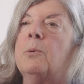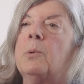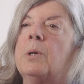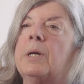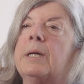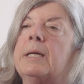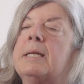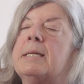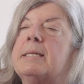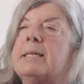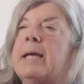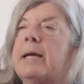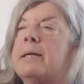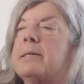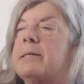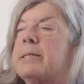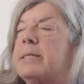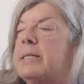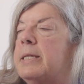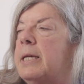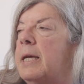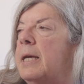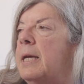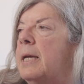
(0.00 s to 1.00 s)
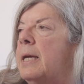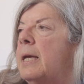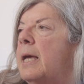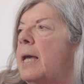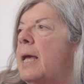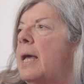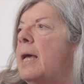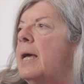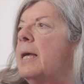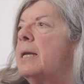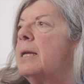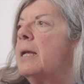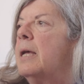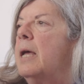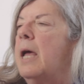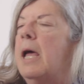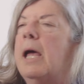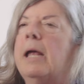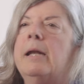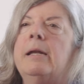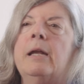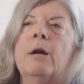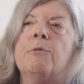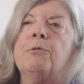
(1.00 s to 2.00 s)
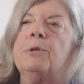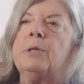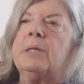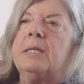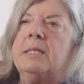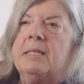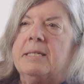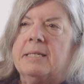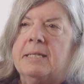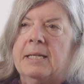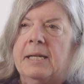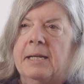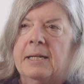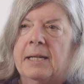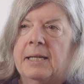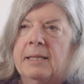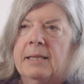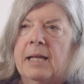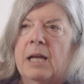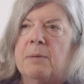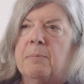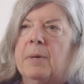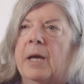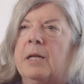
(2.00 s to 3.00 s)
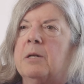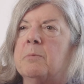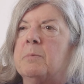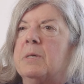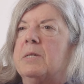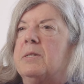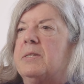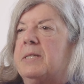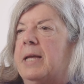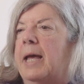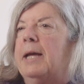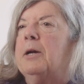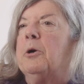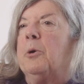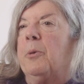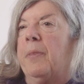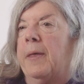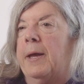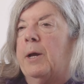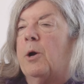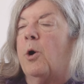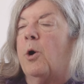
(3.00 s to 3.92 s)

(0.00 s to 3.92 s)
were contesting and never conceding they made a mistake or they